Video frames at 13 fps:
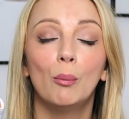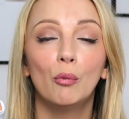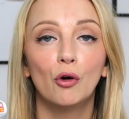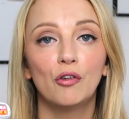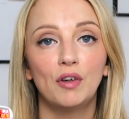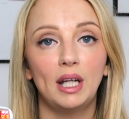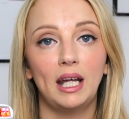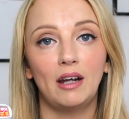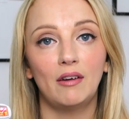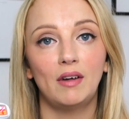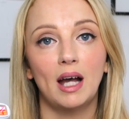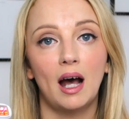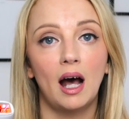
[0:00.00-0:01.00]
more of an
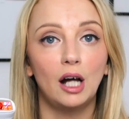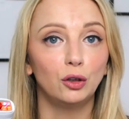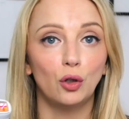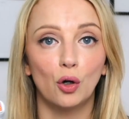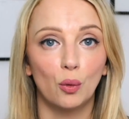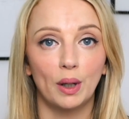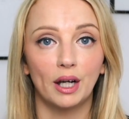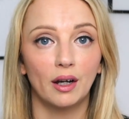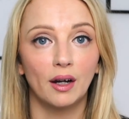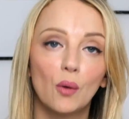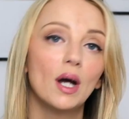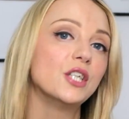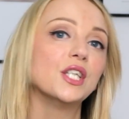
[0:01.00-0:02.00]
area a lot quicker.
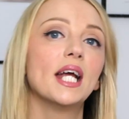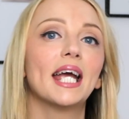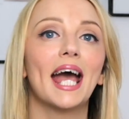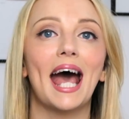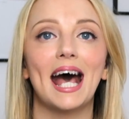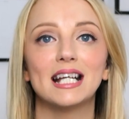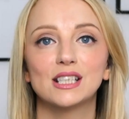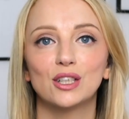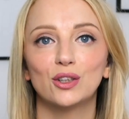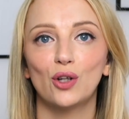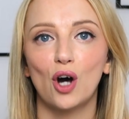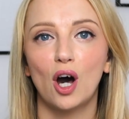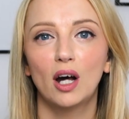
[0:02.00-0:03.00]
A question I get asked a
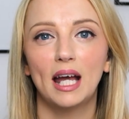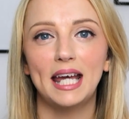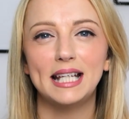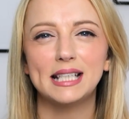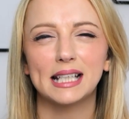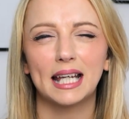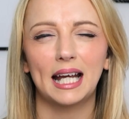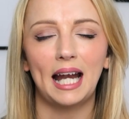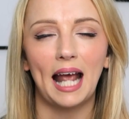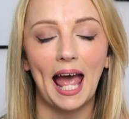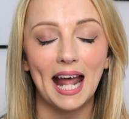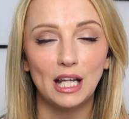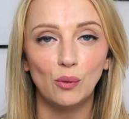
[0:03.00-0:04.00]
lot is,
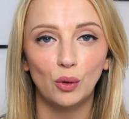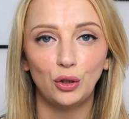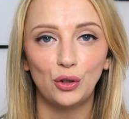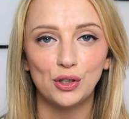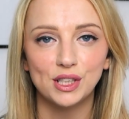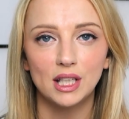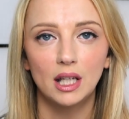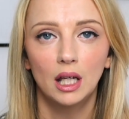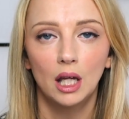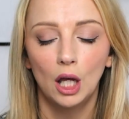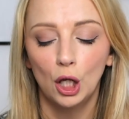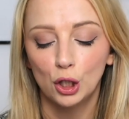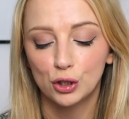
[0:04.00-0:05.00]
can anyone use it?
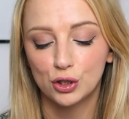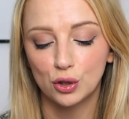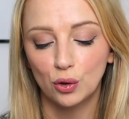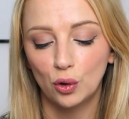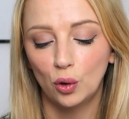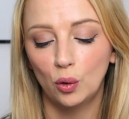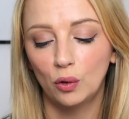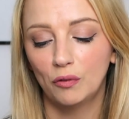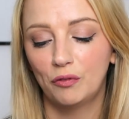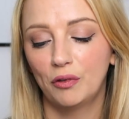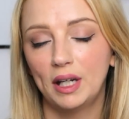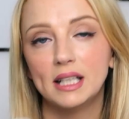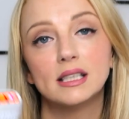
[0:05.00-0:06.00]
So
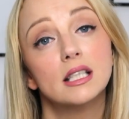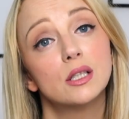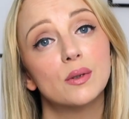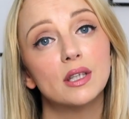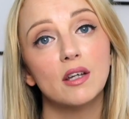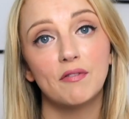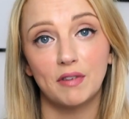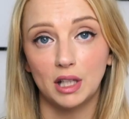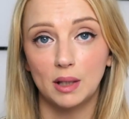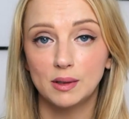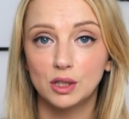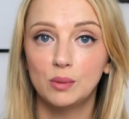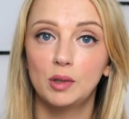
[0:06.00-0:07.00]
for instance, with the
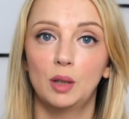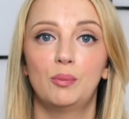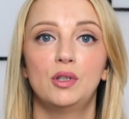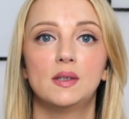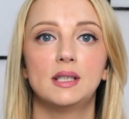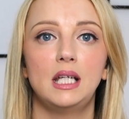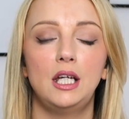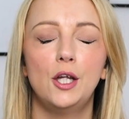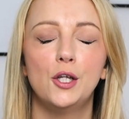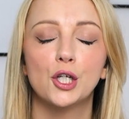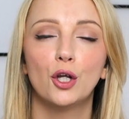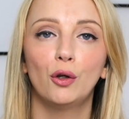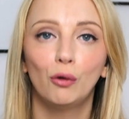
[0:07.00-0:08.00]
Philips Lumea
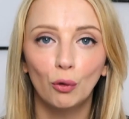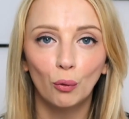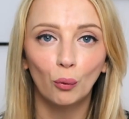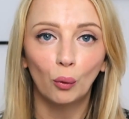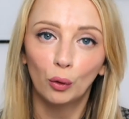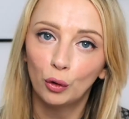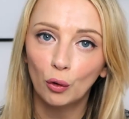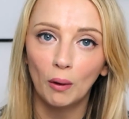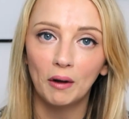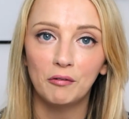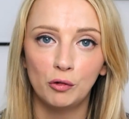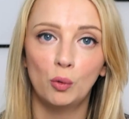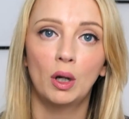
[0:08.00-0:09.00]
Prestige, no,
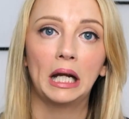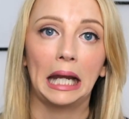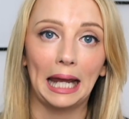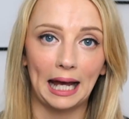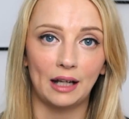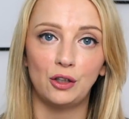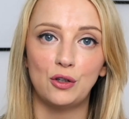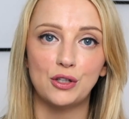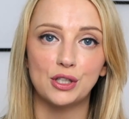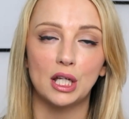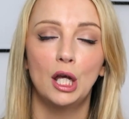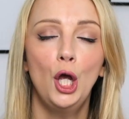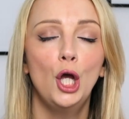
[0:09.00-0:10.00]
not everyone can
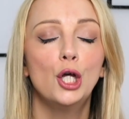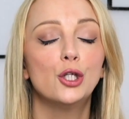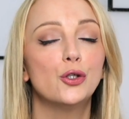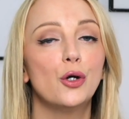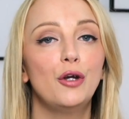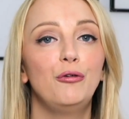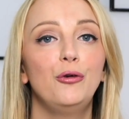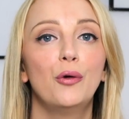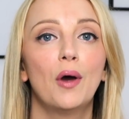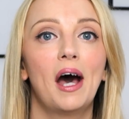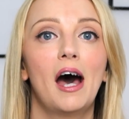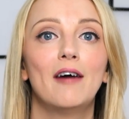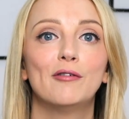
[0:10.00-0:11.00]
use it. So if you
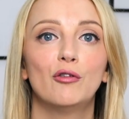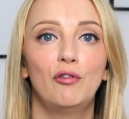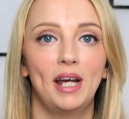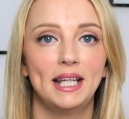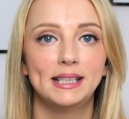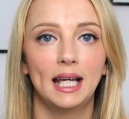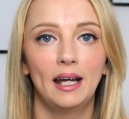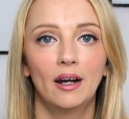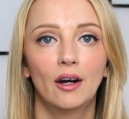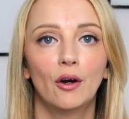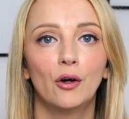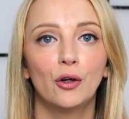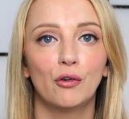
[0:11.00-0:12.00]
have red
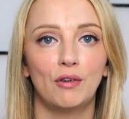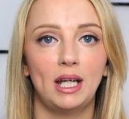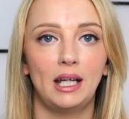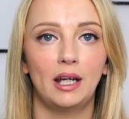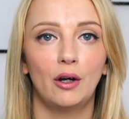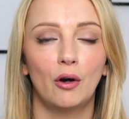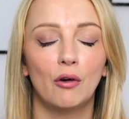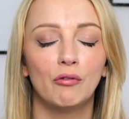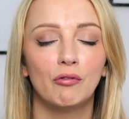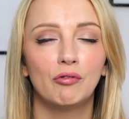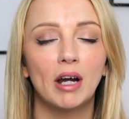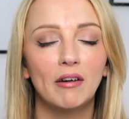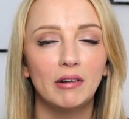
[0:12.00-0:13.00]
hair or grey hair or
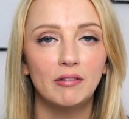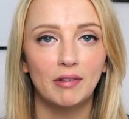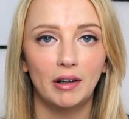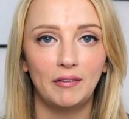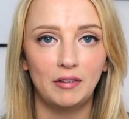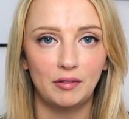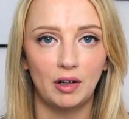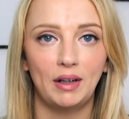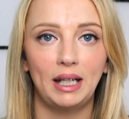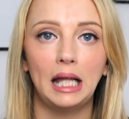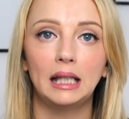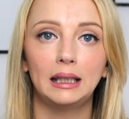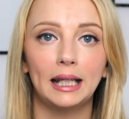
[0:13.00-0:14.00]

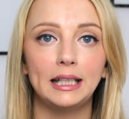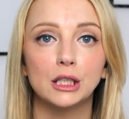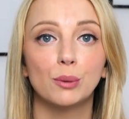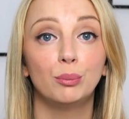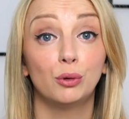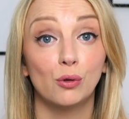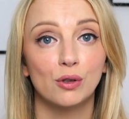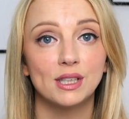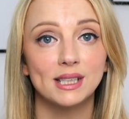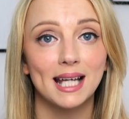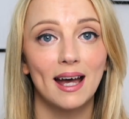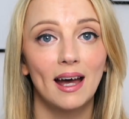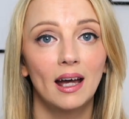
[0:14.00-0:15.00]
very light
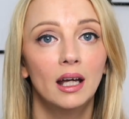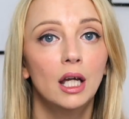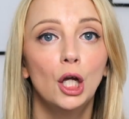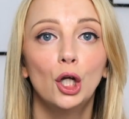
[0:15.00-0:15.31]
blonde hair,